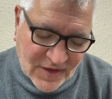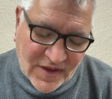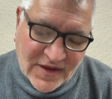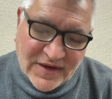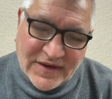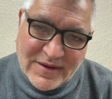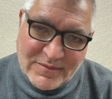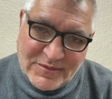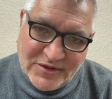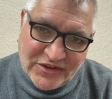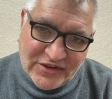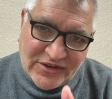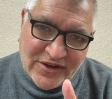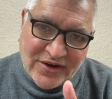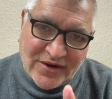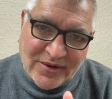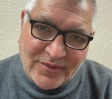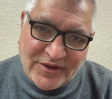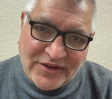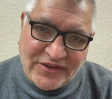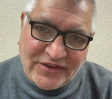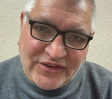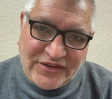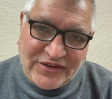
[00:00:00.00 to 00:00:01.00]
Let me start
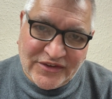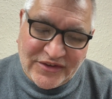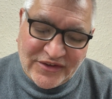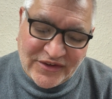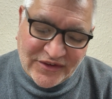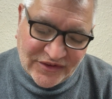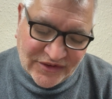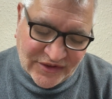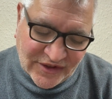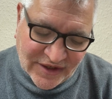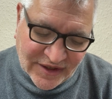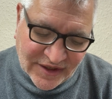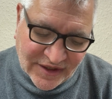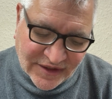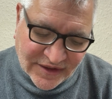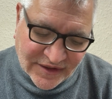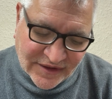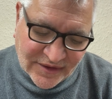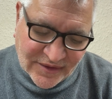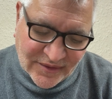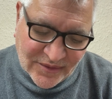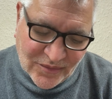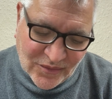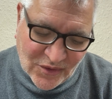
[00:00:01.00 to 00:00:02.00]
with
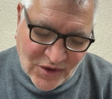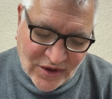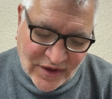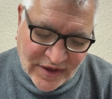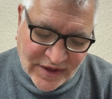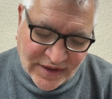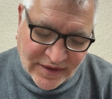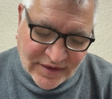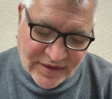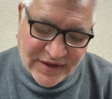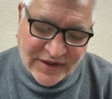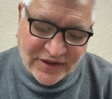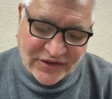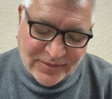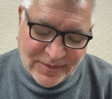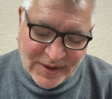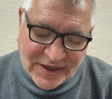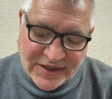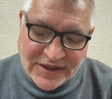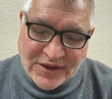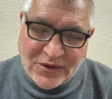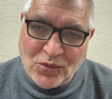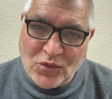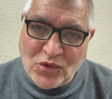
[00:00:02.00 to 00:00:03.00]

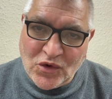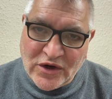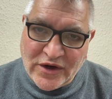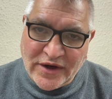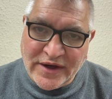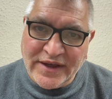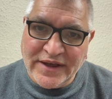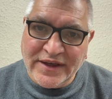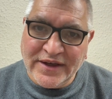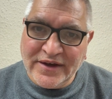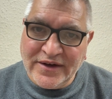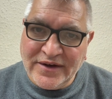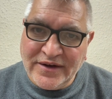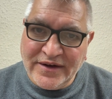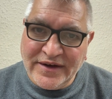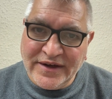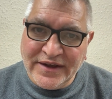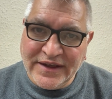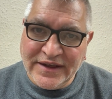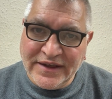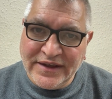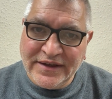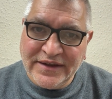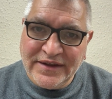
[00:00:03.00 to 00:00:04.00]
explaining why
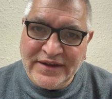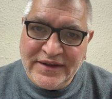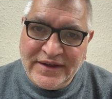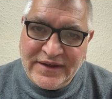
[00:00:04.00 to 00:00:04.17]
I